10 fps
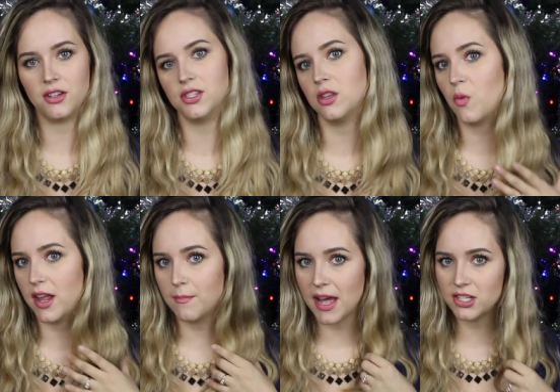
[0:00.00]
there's the
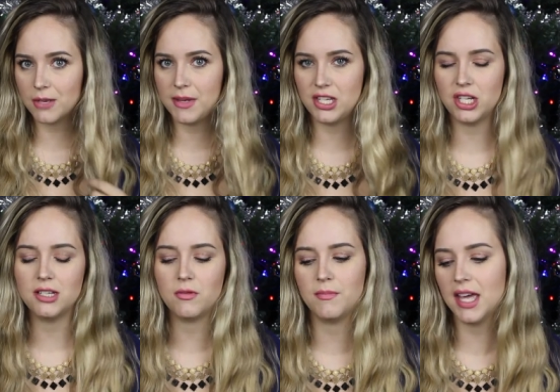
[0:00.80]
one matching
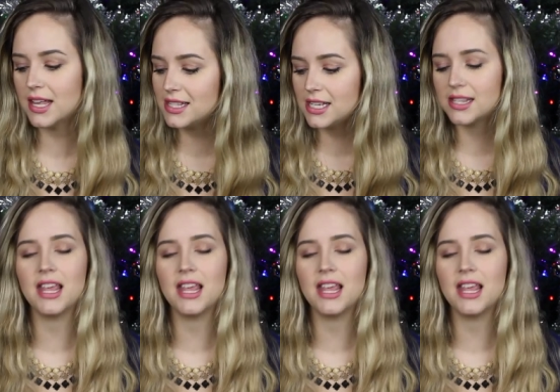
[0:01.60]
PJs with Mackenzie,